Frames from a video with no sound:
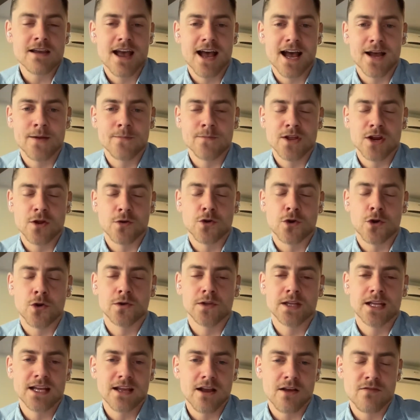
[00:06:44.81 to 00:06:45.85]
Um, you know,
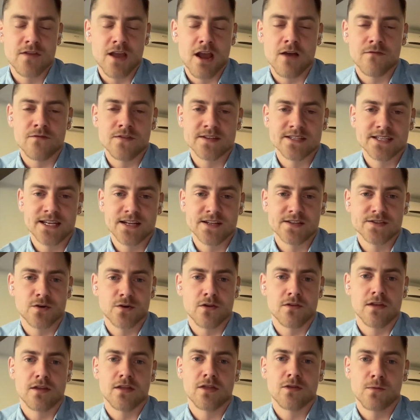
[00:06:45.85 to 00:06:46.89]
currently they often sit at sort
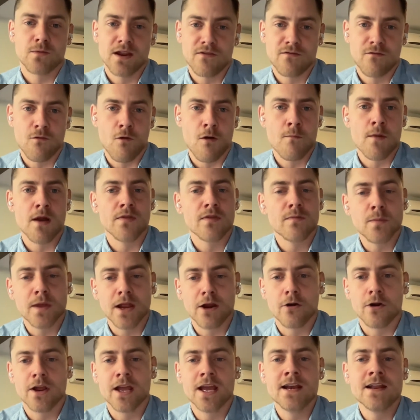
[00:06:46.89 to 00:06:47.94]
of the three, four month
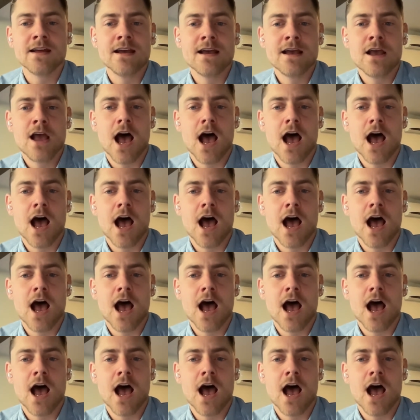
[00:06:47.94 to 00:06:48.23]
period,